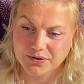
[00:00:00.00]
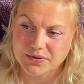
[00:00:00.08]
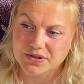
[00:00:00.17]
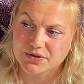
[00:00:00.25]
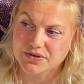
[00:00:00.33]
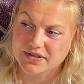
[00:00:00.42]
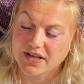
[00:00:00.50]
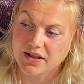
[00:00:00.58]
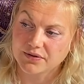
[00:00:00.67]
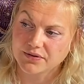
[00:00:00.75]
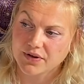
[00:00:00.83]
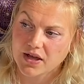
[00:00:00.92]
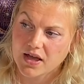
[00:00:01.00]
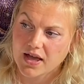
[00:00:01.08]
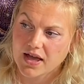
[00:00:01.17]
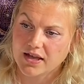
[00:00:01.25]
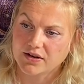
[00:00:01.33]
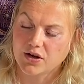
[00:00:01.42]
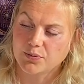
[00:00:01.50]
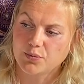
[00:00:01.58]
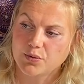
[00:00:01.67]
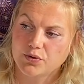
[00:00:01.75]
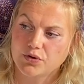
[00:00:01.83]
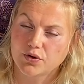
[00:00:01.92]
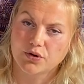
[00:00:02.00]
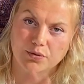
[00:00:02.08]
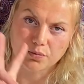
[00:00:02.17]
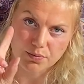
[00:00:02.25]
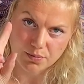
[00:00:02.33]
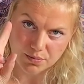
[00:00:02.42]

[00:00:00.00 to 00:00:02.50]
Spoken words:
with yourself and not put your